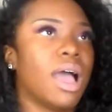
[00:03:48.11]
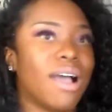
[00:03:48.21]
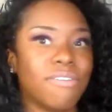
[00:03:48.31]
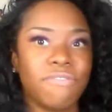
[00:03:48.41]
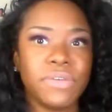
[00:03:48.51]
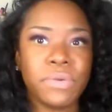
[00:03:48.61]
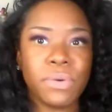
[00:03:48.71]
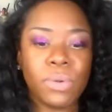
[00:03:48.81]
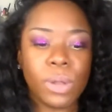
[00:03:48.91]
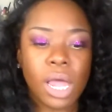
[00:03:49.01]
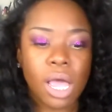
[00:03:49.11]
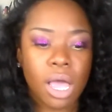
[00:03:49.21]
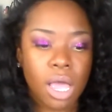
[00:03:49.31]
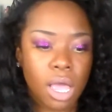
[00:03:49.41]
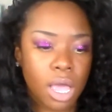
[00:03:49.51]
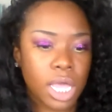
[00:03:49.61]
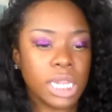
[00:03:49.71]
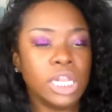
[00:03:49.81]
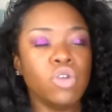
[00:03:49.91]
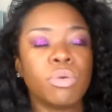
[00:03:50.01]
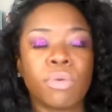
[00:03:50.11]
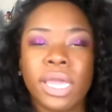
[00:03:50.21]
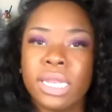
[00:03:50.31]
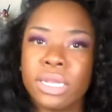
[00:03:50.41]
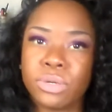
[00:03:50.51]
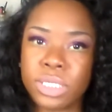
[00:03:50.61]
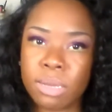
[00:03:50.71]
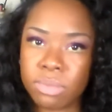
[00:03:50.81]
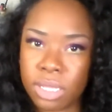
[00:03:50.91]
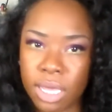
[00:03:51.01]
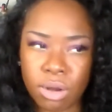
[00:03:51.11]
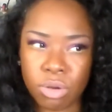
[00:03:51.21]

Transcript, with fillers: I feel elubrated or something.